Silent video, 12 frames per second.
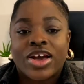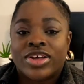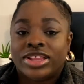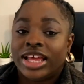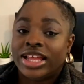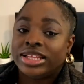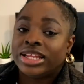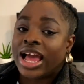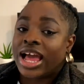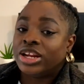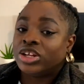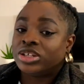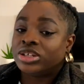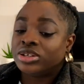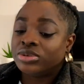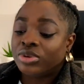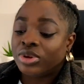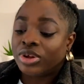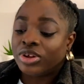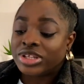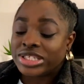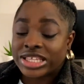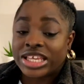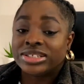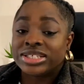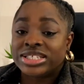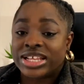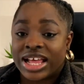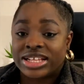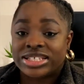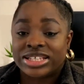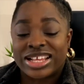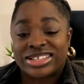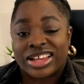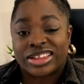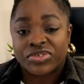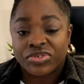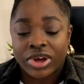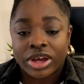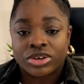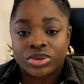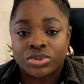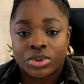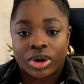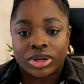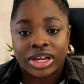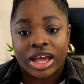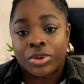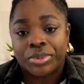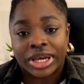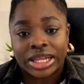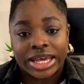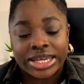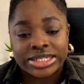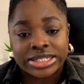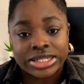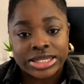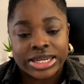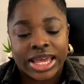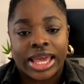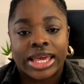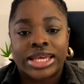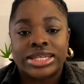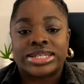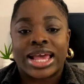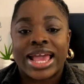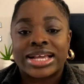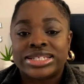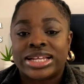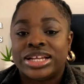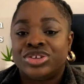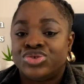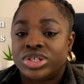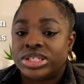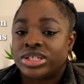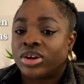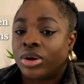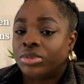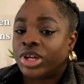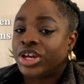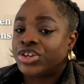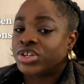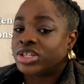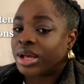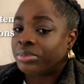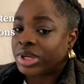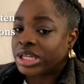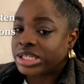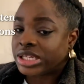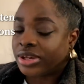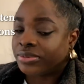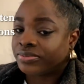Then another skill set that is like the final one that I'll be highlighting today is excellent written communications ability.